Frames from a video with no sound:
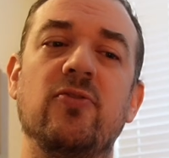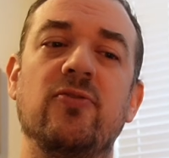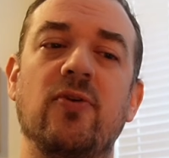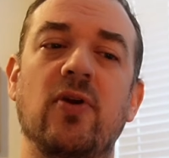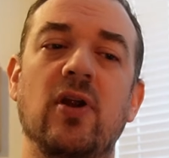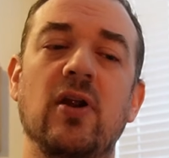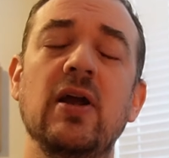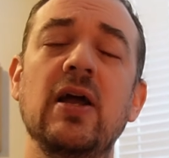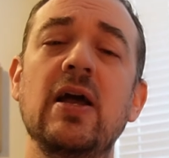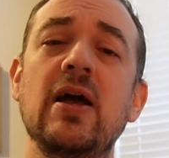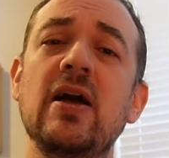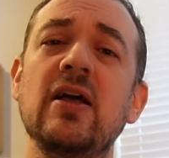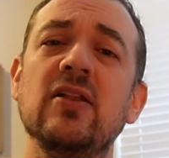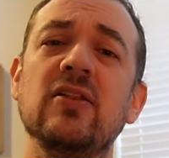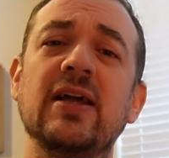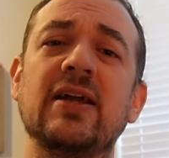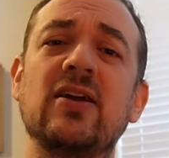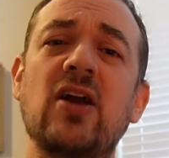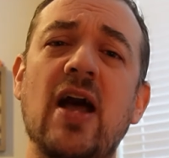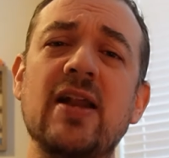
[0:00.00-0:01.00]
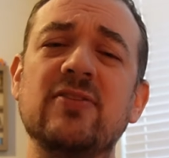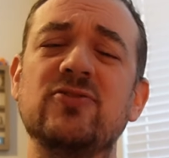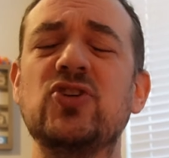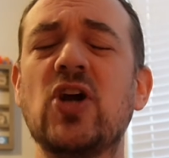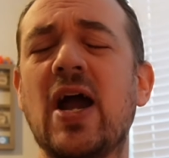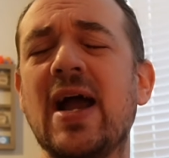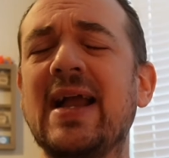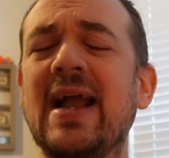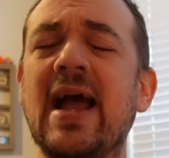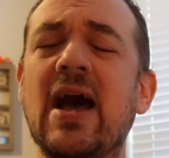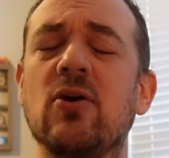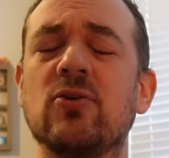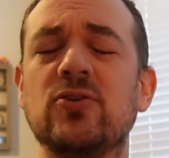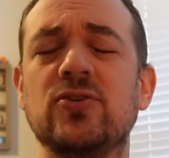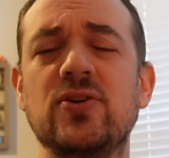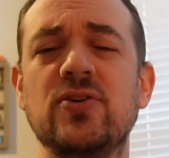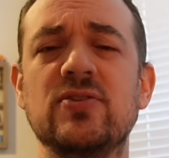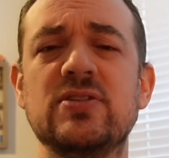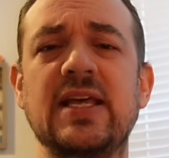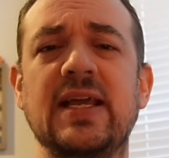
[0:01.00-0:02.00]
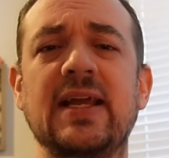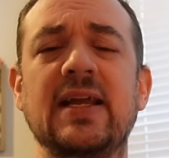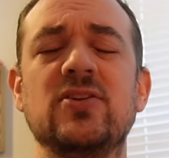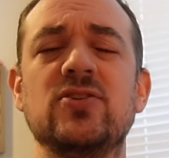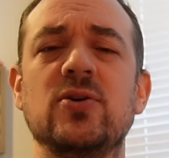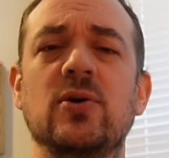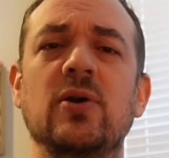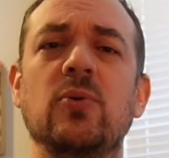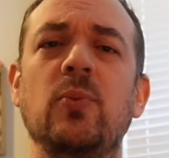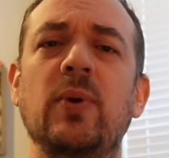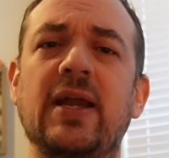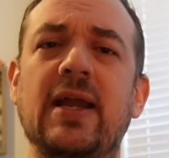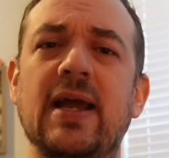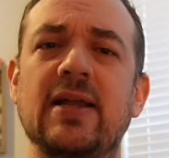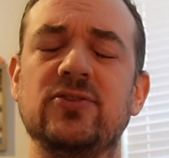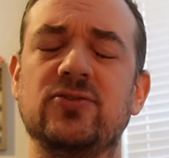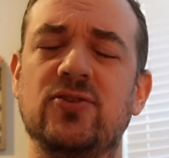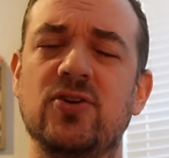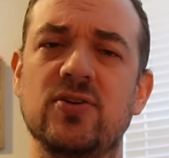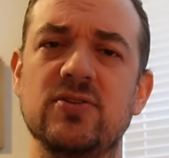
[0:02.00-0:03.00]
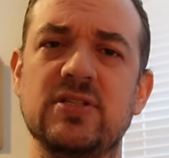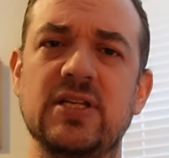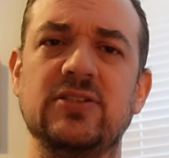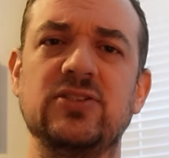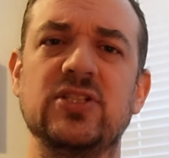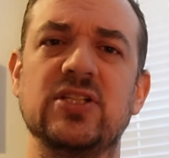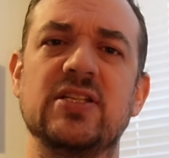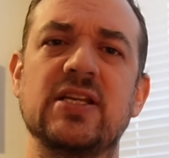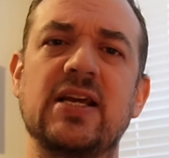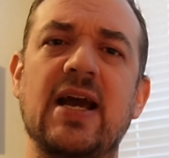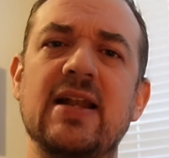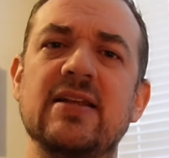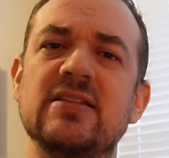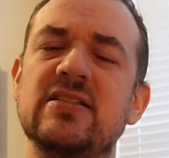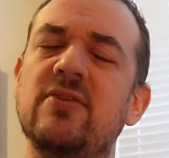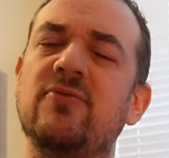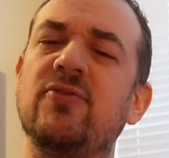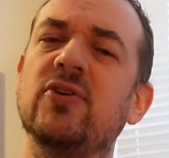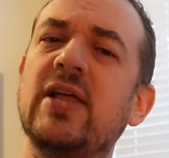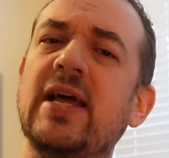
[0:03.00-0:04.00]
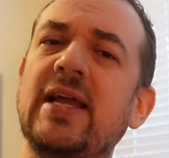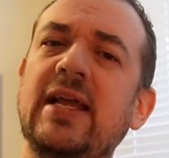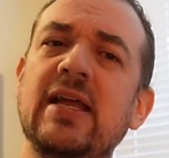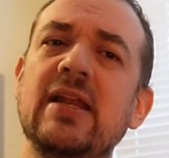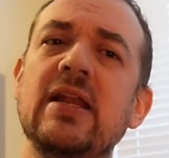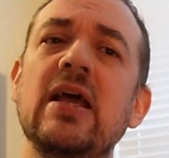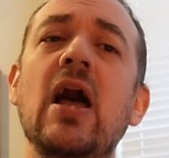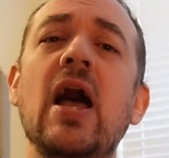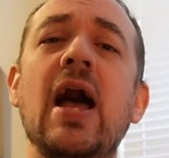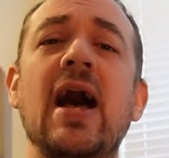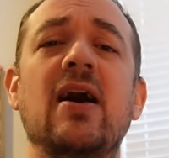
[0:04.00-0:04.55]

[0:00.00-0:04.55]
for like kind of trying out cruising and doing weekend cruising, just to kind of see if you like it.